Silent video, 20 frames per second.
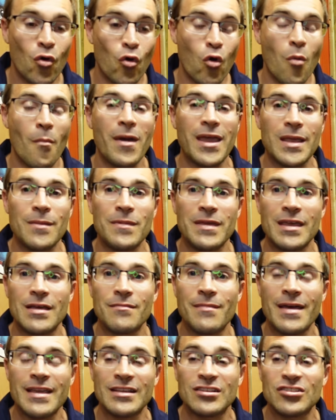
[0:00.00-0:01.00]
or maybe it
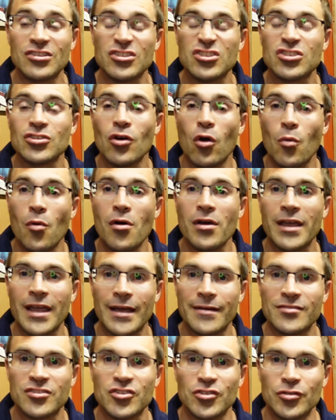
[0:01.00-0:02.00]
may just not work
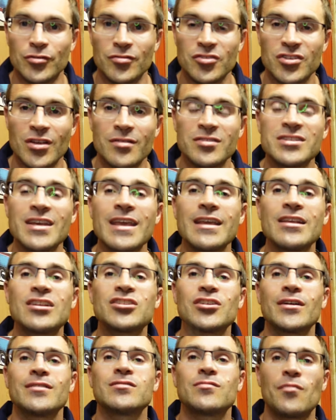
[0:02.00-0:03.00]
out at all. So take your
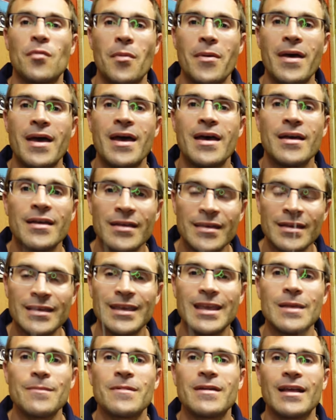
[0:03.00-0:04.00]
time to prepare,
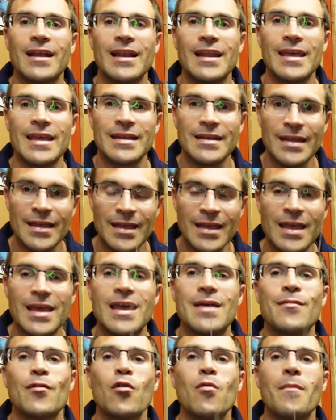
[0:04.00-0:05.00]
keep it clean,
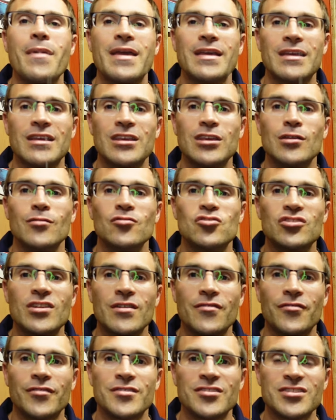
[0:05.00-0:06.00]
it will make a huge
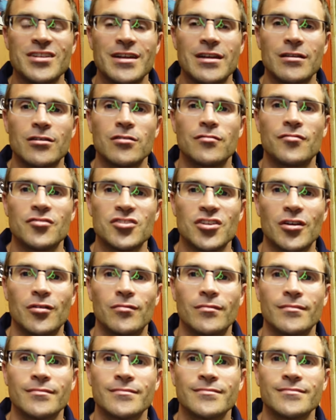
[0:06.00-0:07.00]
difference and a good result.